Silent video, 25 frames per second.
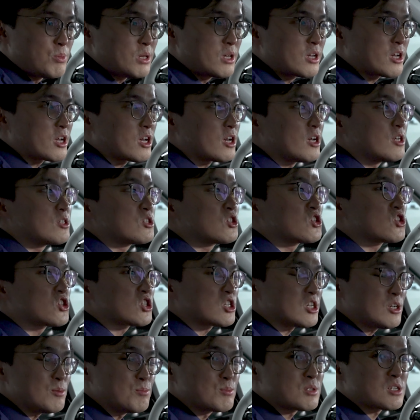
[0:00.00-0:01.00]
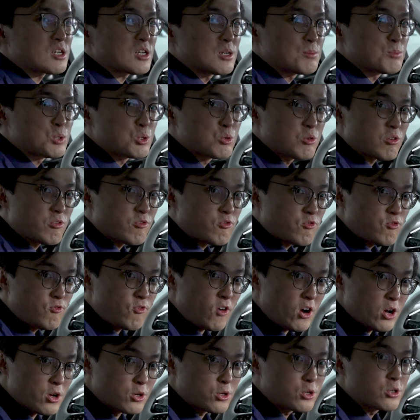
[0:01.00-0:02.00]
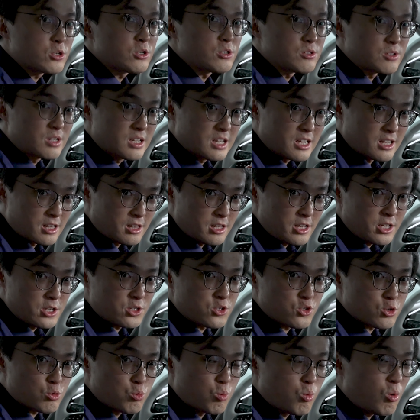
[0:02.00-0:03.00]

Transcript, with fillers: because sometimes your phone could glitch.